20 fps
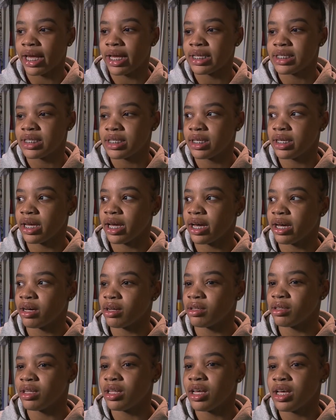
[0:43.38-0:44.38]
A C
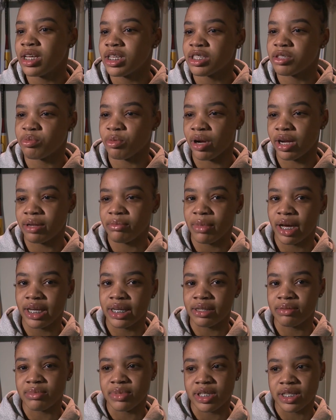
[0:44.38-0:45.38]
L, sprained my
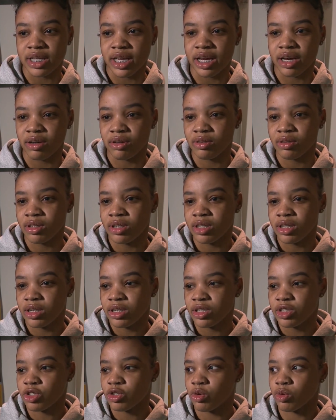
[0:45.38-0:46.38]
M C L,
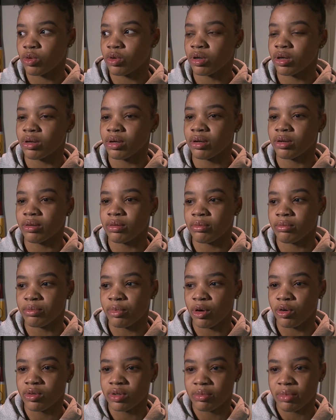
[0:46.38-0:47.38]
tore
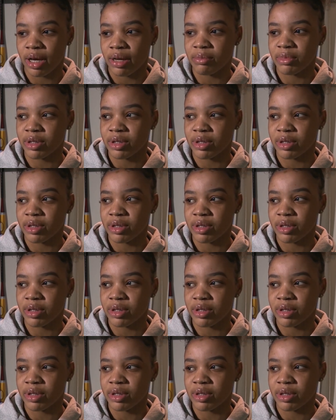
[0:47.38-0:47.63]
both of my